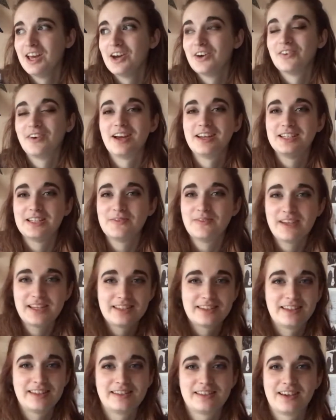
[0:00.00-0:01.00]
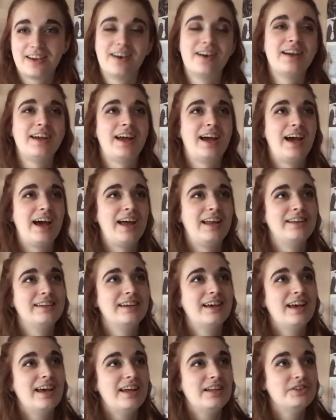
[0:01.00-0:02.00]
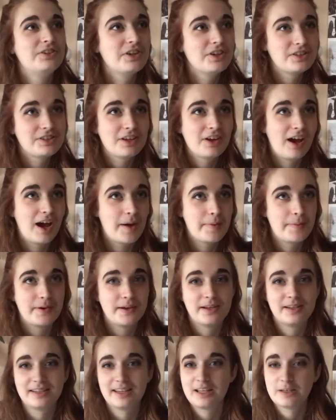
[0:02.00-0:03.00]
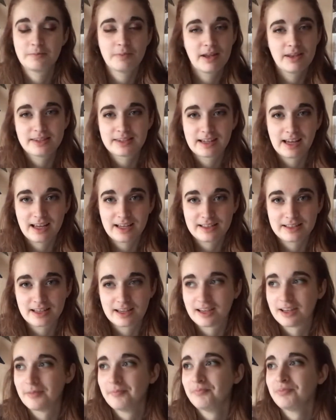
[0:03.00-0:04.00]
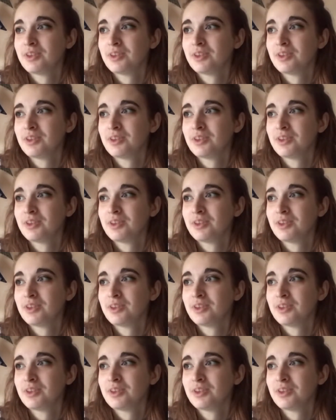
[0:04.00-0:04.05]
where she meets this guy, and just so happens it's months later.